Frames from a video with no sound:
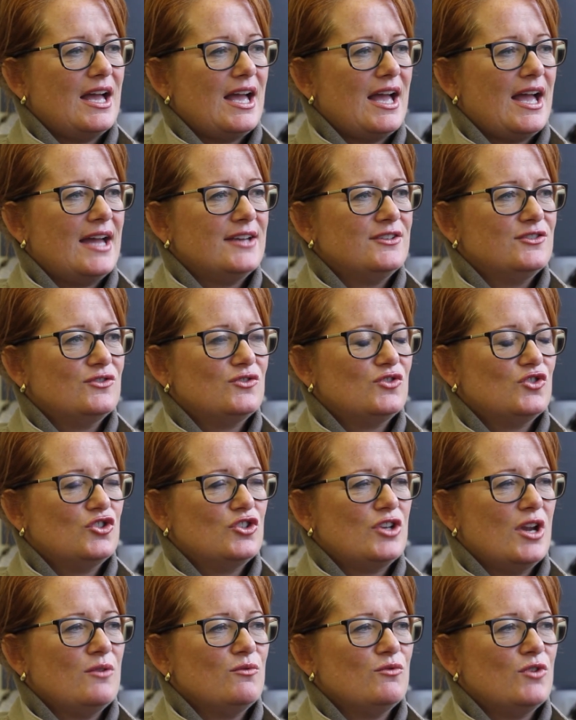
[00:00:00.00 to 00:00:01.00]
I
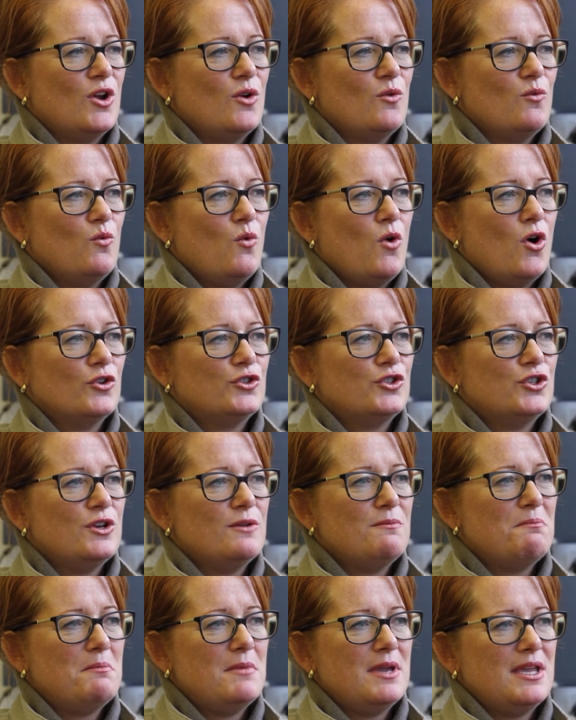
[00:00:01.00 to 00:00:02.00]
don't know what
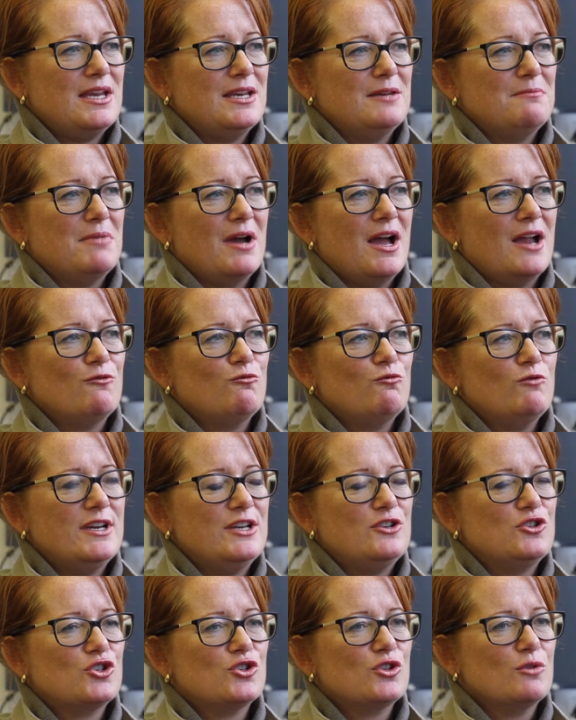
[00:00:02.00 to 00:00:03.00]
you mean by
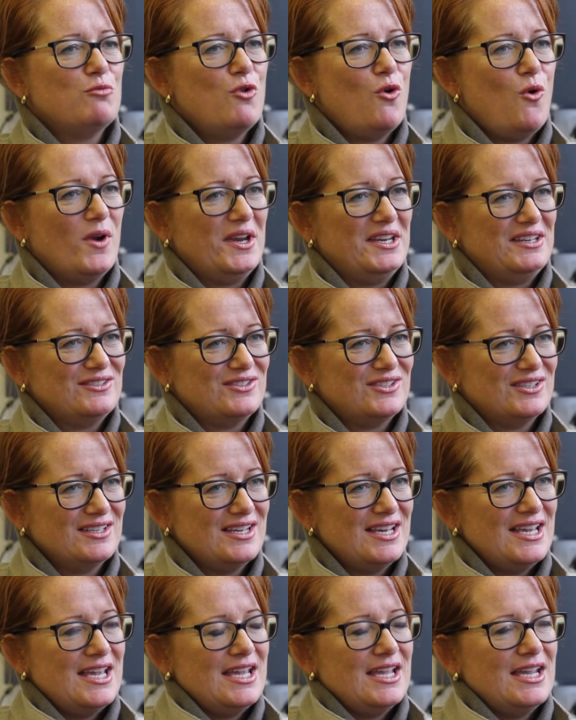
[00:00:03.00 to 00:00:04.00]
reach the point,
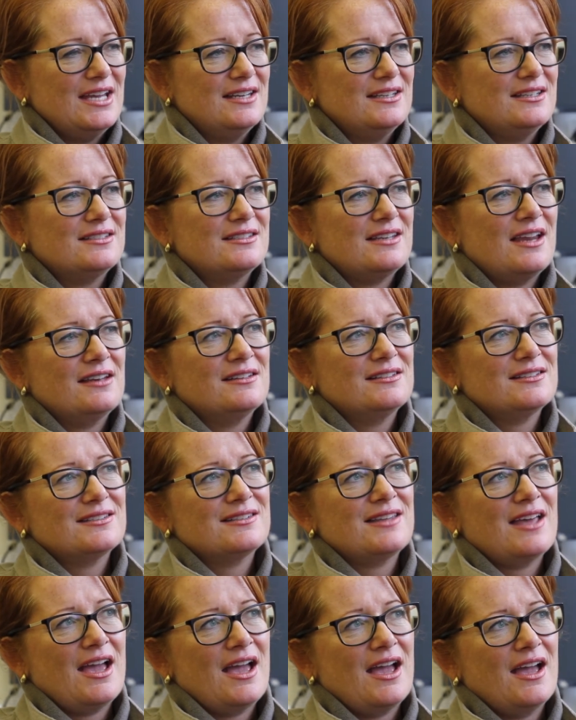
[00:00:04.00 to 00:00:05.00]
in a sense
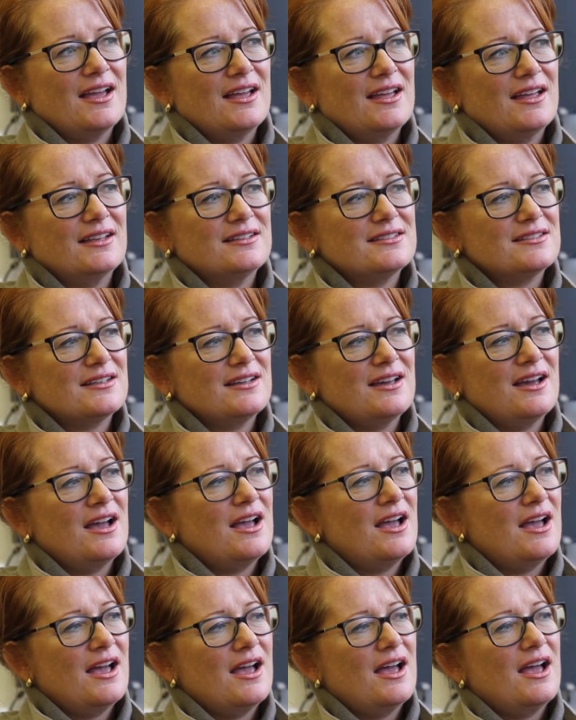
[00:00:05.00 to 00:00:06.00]
that
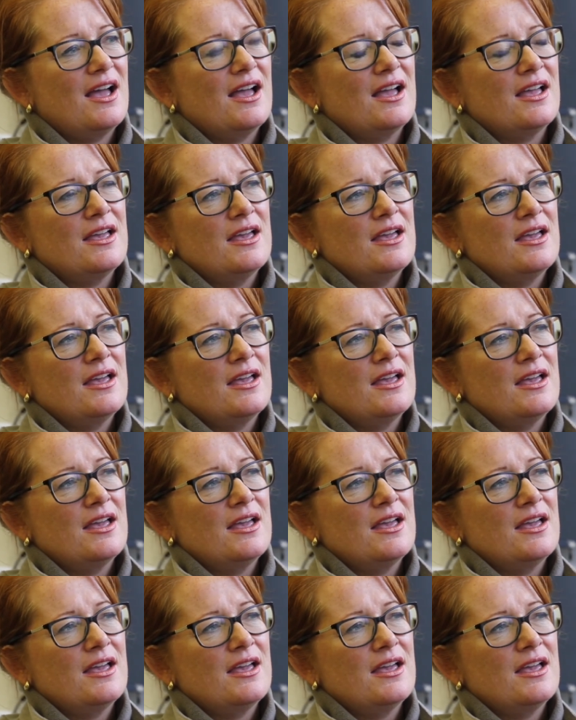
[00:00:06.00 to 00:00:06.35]
I